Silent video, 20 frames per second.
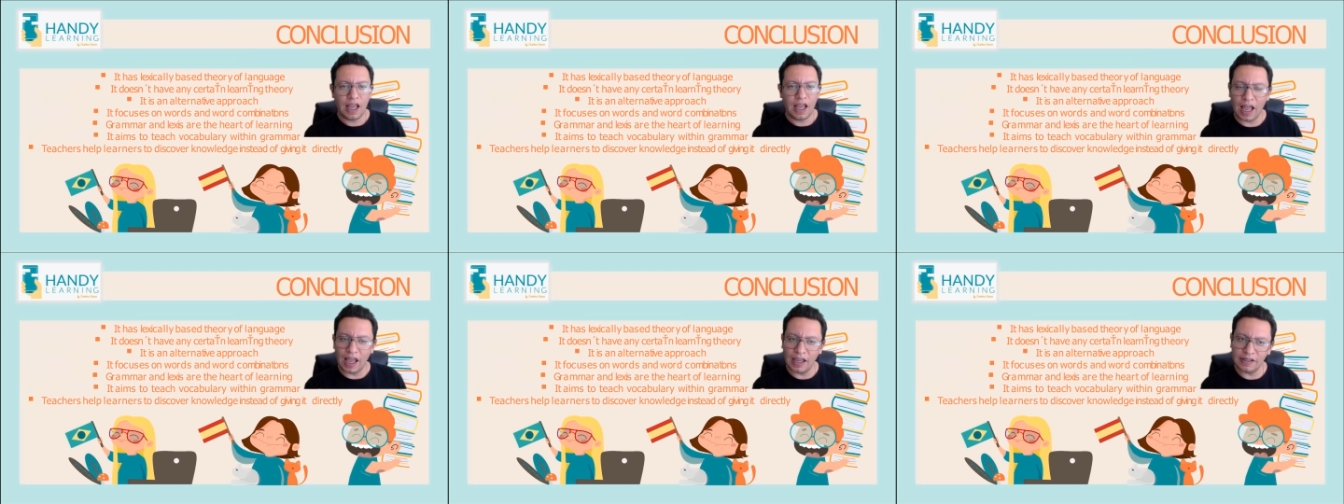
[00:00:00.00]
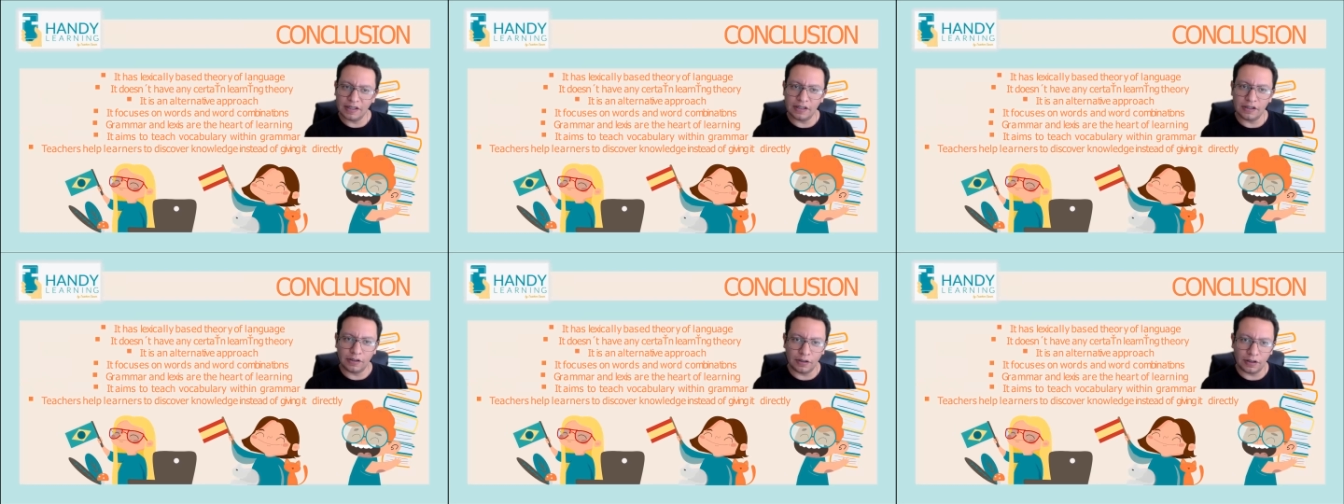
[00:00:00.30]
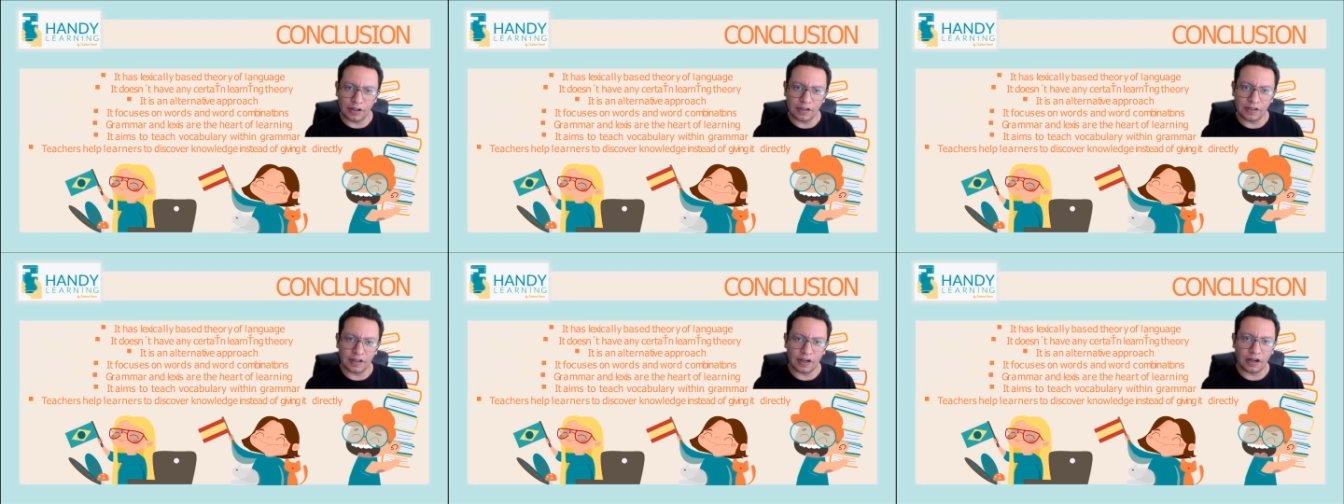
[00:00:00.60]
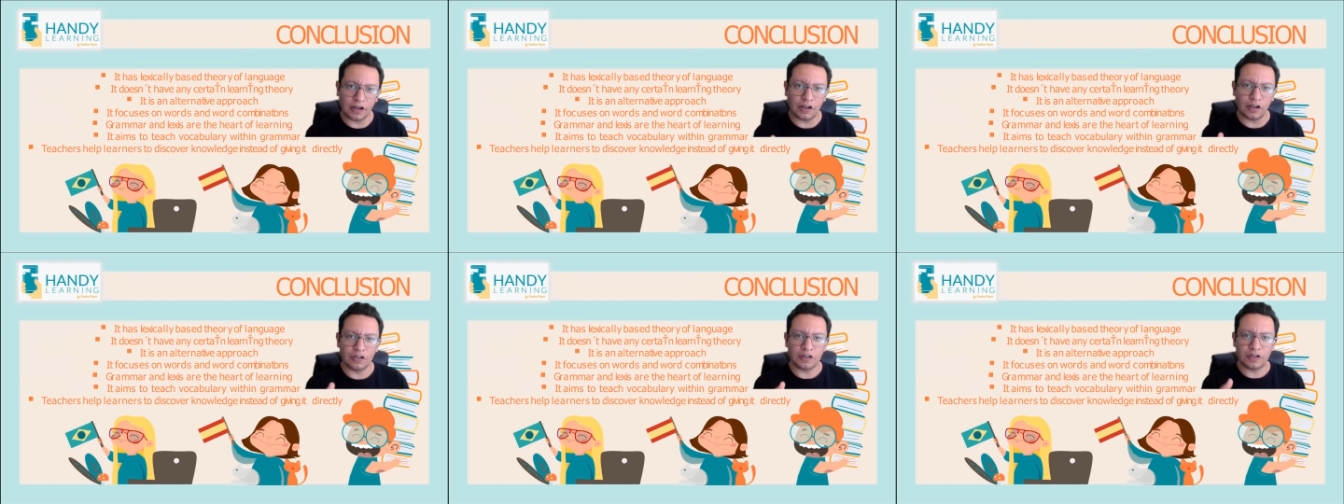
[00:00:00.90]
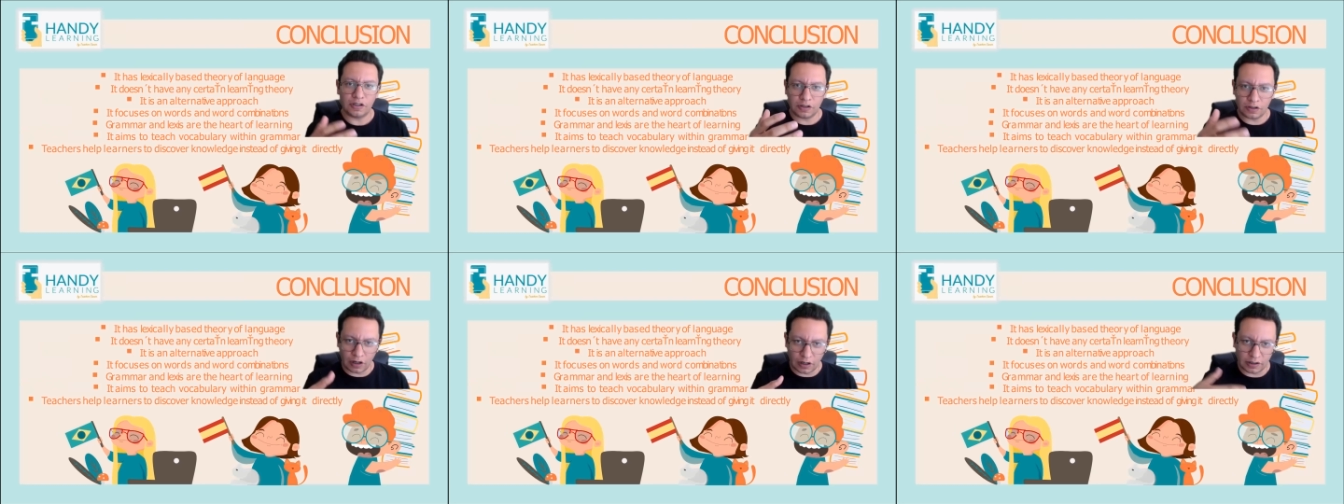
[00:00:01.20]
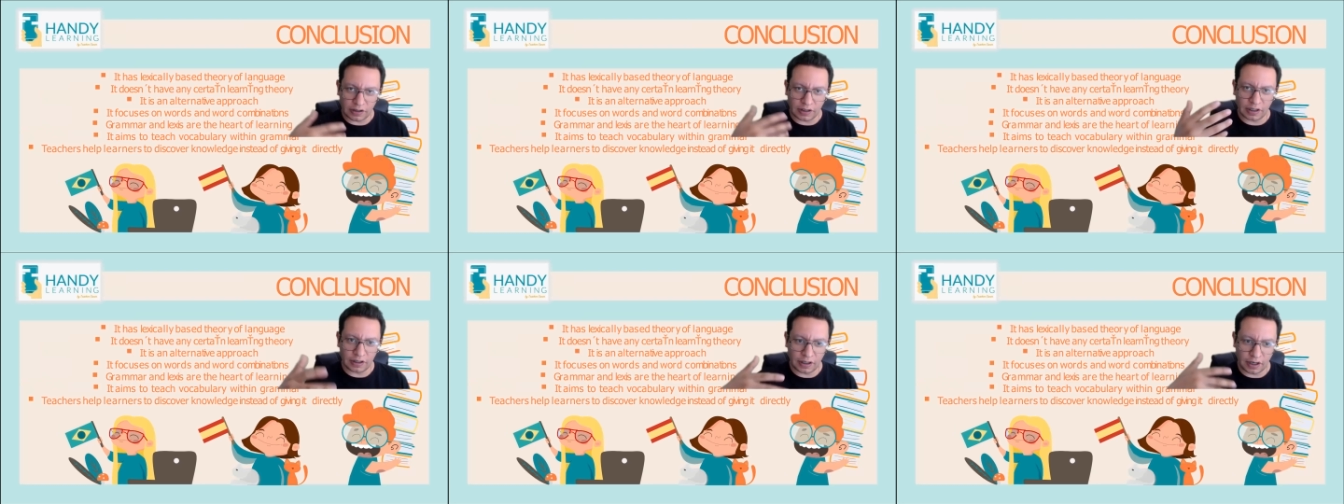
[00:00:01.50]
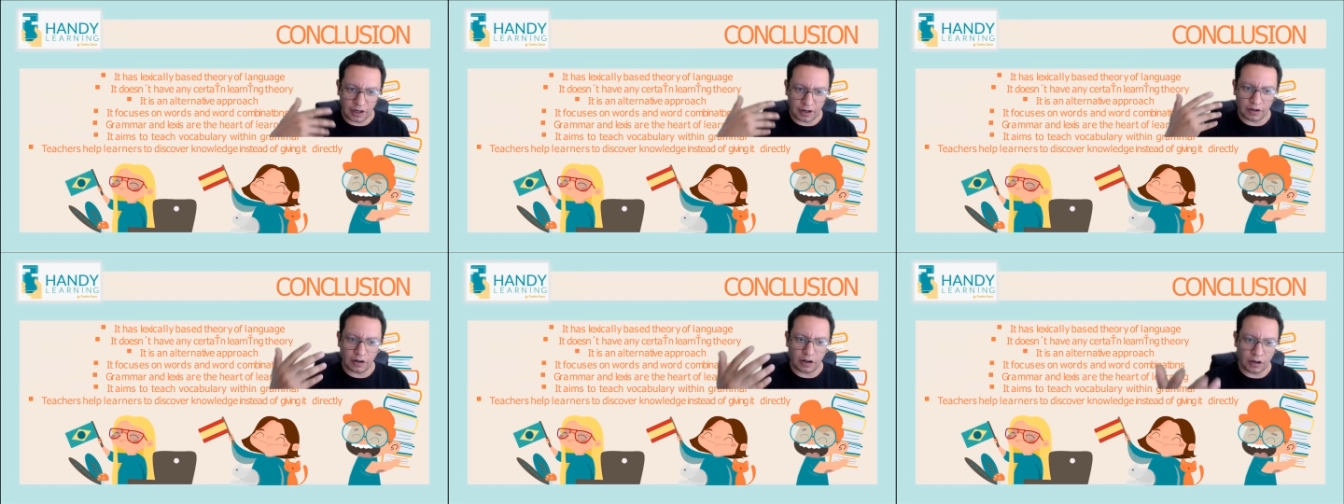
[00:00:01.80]
as the students are constructing
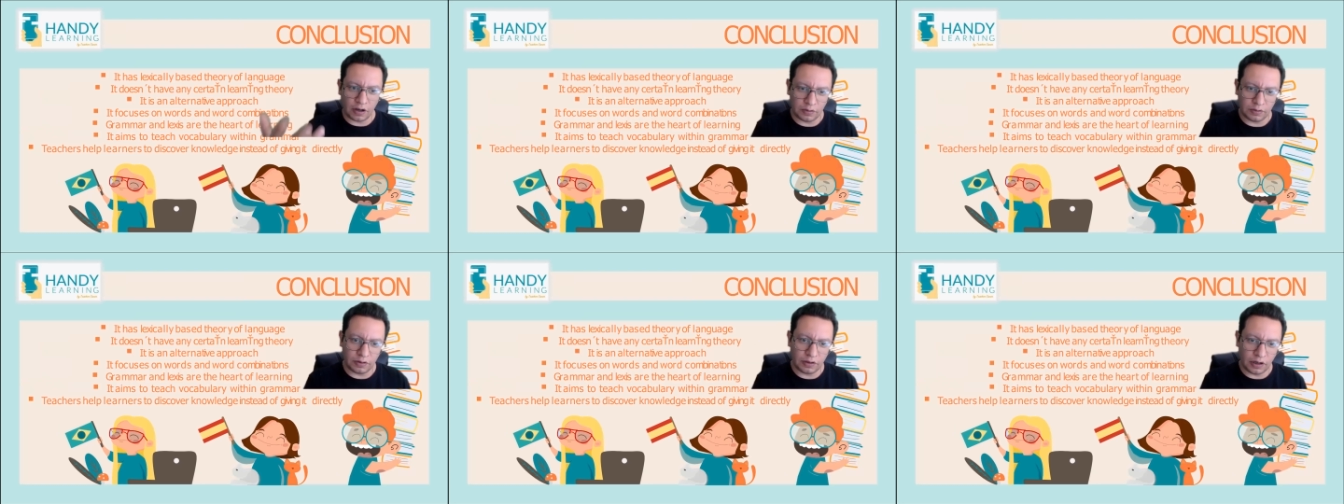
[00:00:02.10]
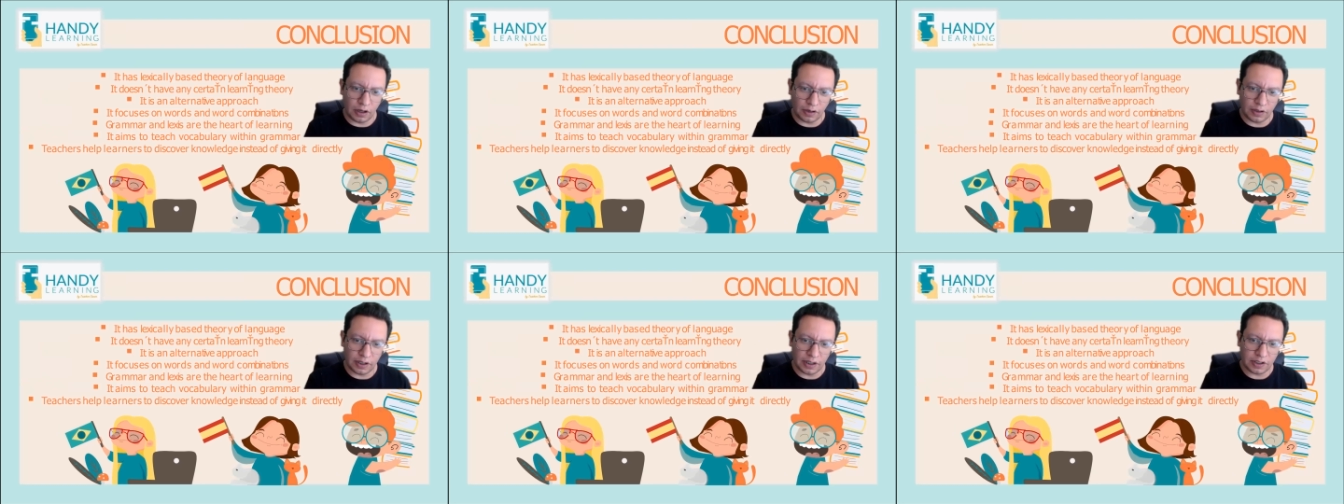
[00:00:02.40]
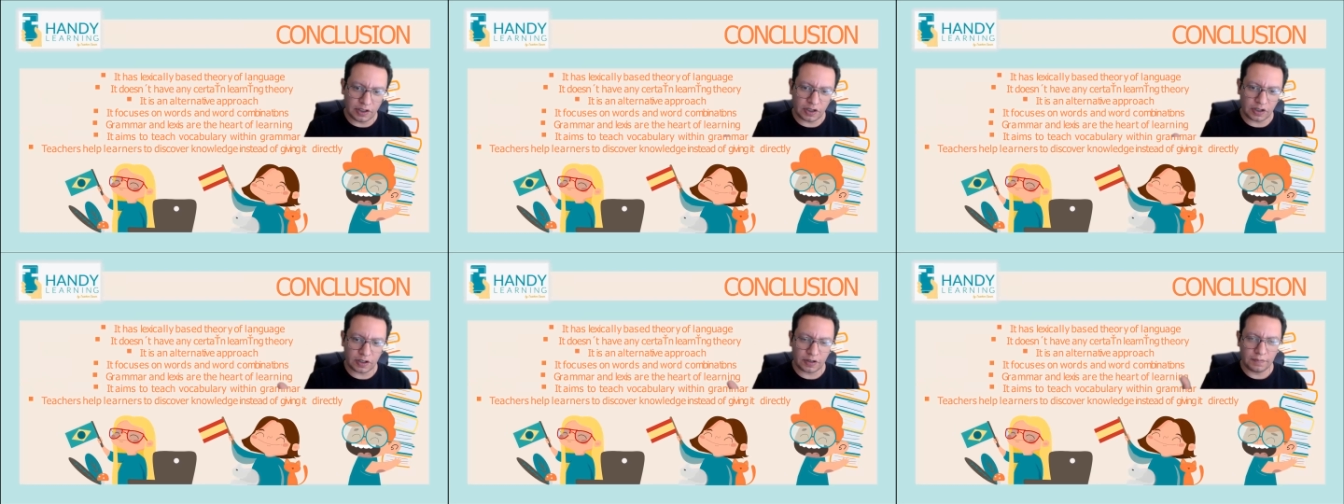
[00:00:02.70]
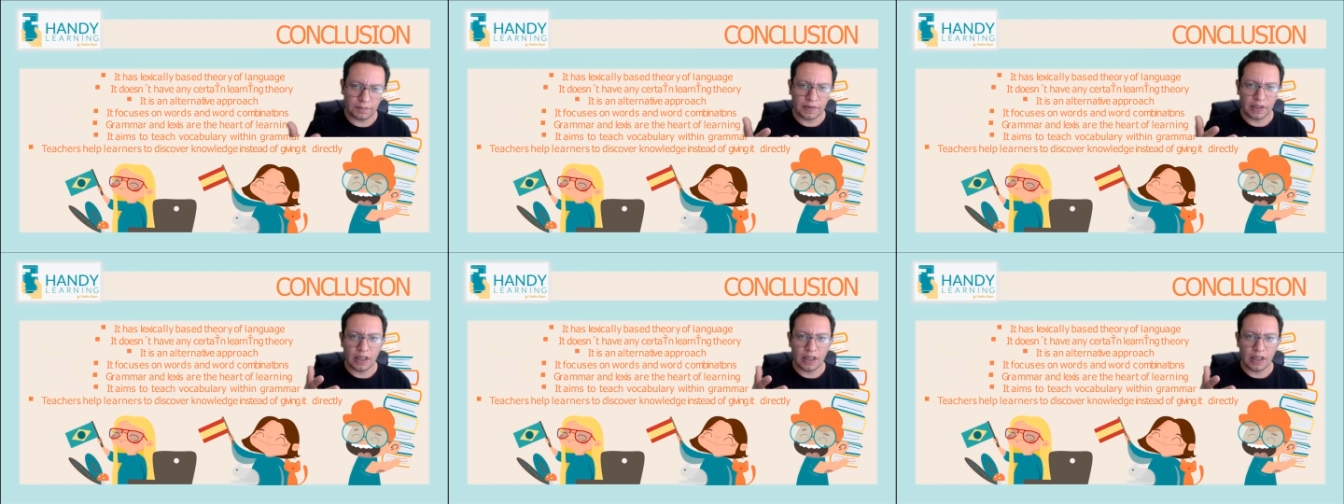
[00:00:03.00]
their own knowledge,